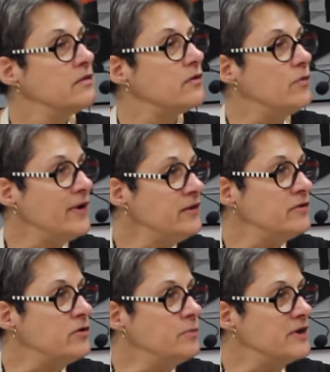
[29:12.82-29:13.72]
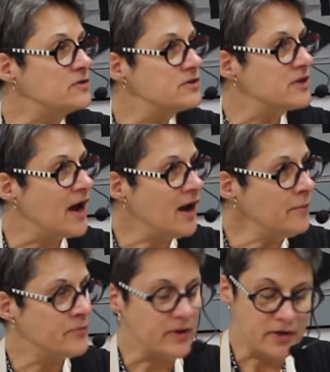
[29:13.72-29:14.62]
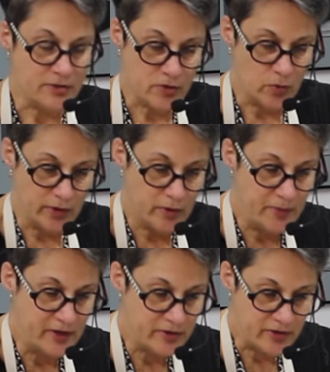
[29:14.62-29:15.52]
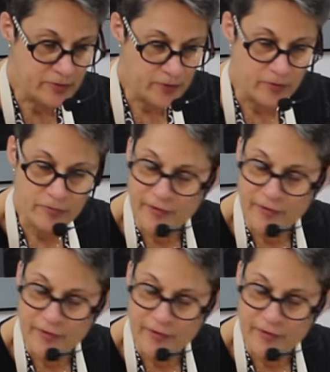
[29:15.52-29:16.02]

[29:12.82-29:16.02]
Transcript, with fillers: the gray that you mix up is going to be a different